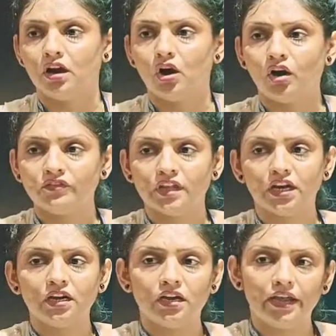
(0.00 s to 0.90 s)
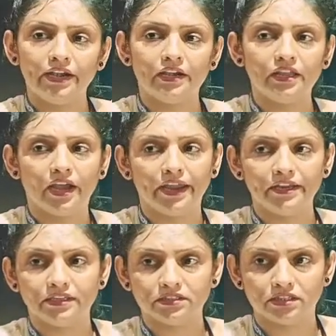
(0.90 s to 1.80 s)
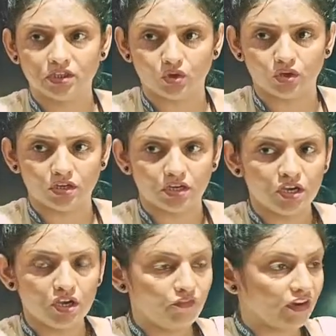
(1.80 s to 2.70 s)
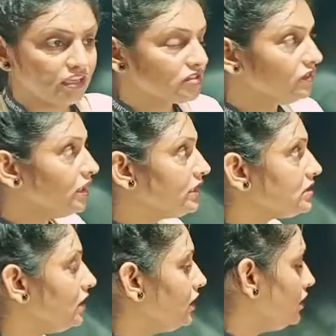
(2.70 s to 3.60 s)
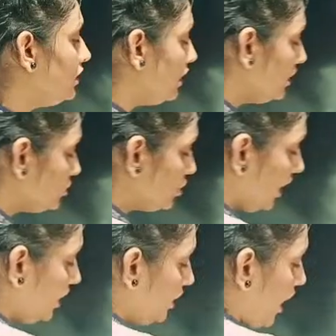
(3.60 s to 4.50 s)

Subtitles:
of the aldehyde and ketone. First one is the chain